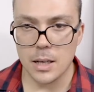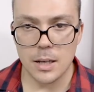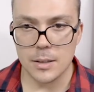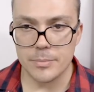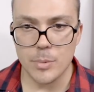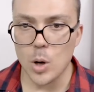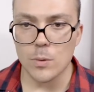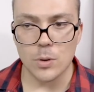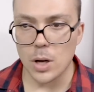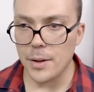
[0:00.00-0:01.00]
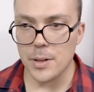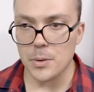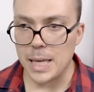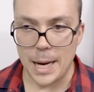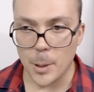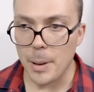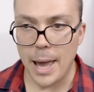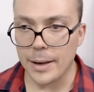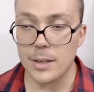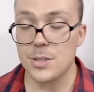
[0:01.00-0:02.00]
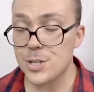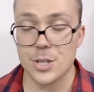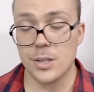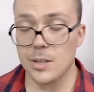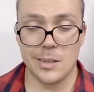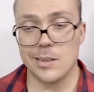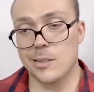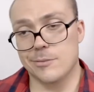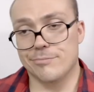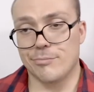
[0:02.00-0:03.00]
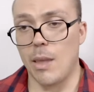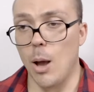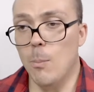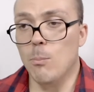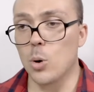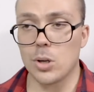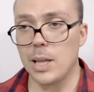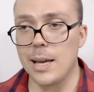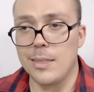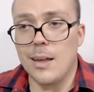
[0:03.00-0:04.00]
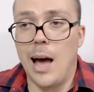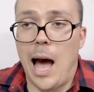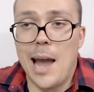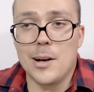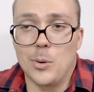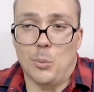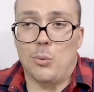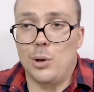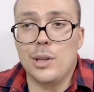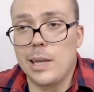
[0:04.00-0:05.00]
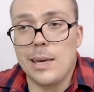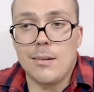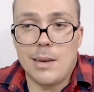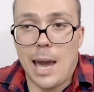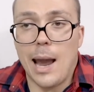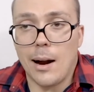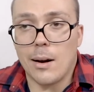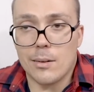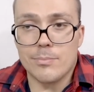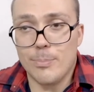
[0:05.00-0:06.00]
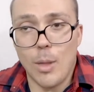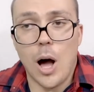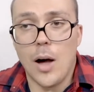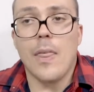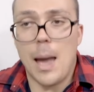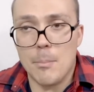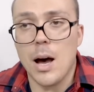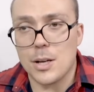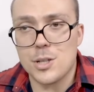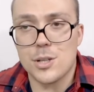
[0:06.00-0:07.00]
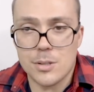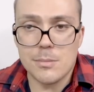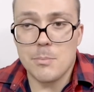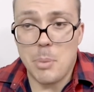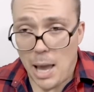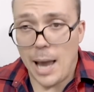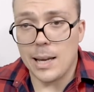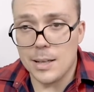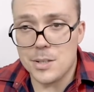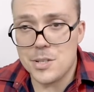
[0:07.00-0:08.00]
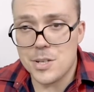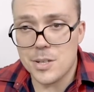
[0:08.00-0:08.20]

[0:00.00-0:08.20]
Uh, overall though, care package more like the I don't really care all that much package.